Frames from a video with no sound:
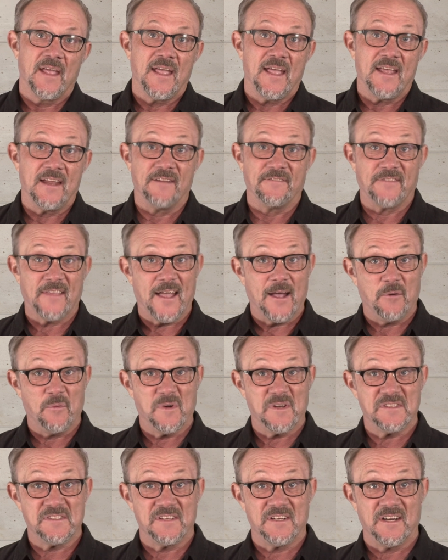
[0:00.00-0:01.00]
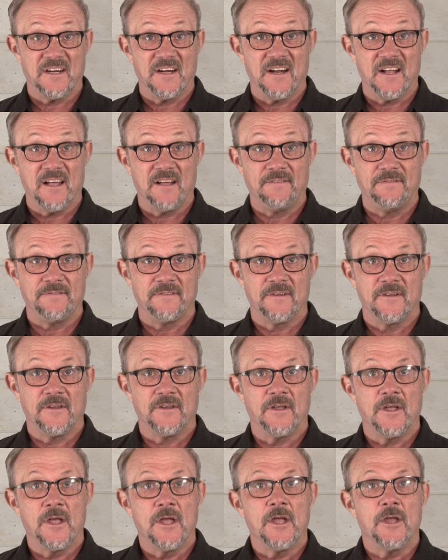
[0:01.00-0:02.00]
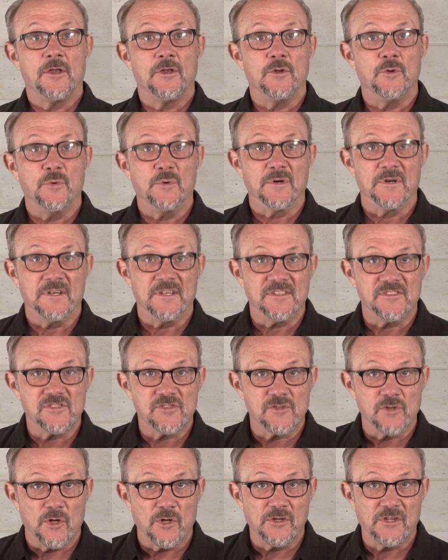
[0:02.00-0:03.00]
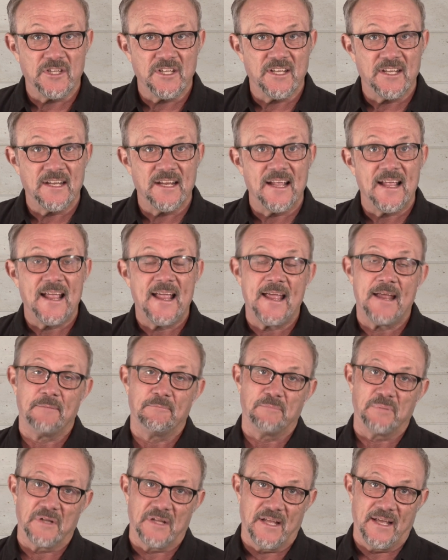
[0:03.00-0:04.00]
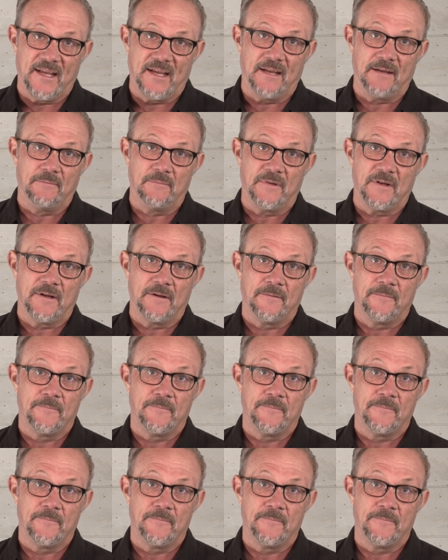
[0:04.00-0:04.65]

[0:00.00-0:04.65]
And if that wasn't enough, you were insulted and blamed.